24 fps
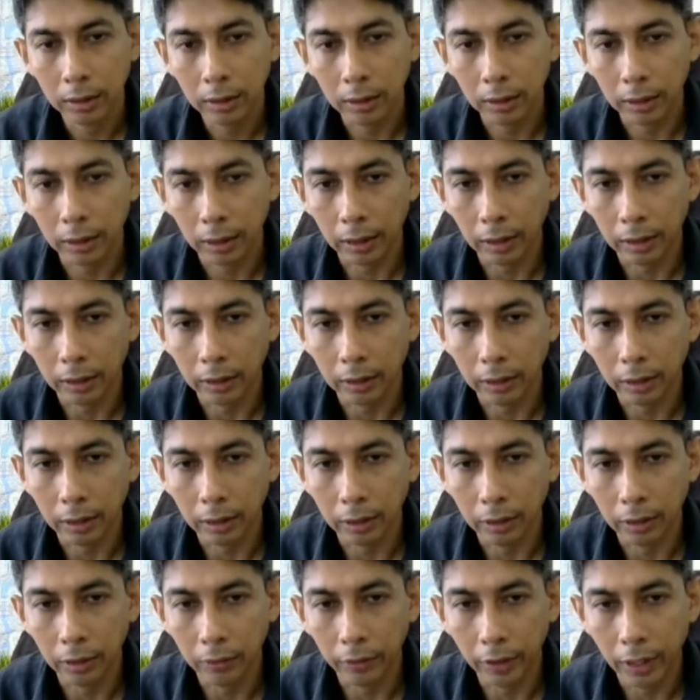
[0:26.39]
and
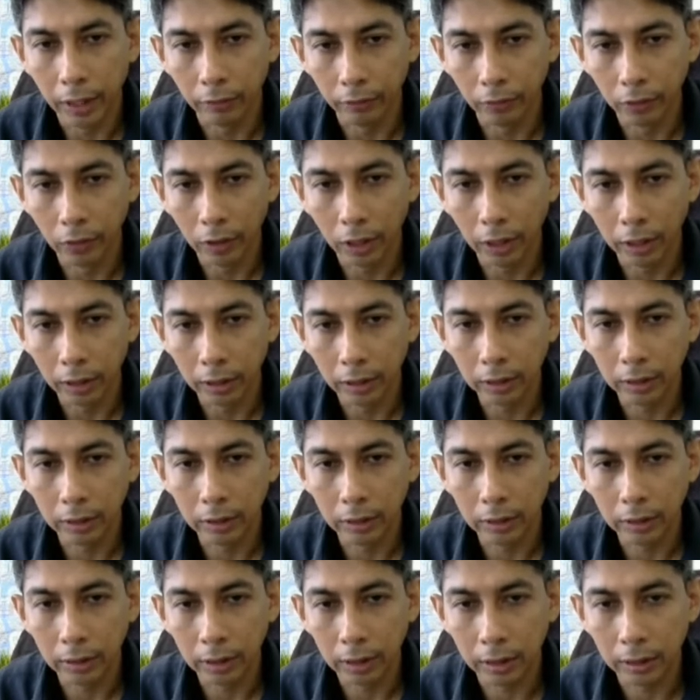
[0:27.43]
we have looked at
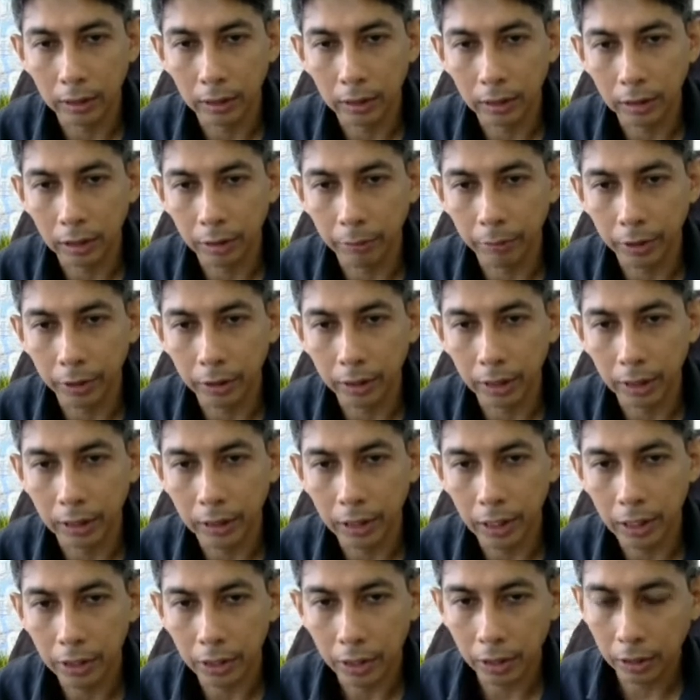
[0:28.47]
data
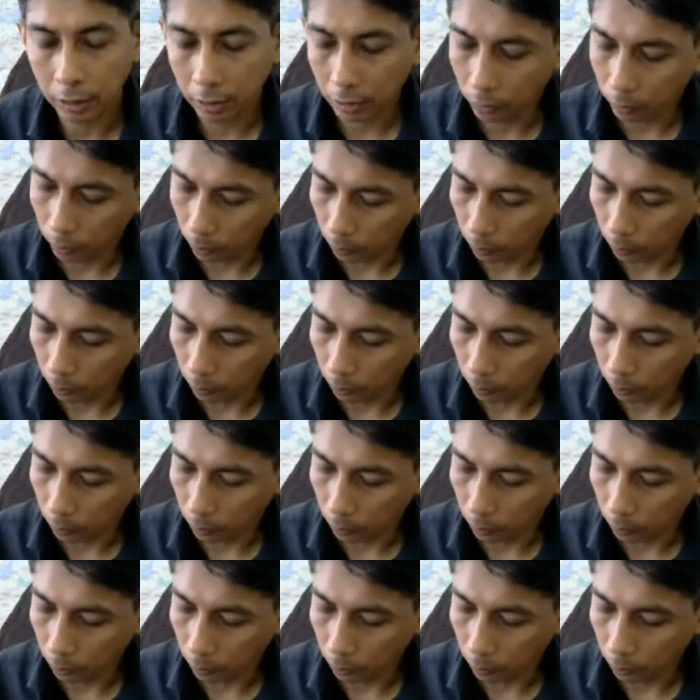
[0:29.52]
representation,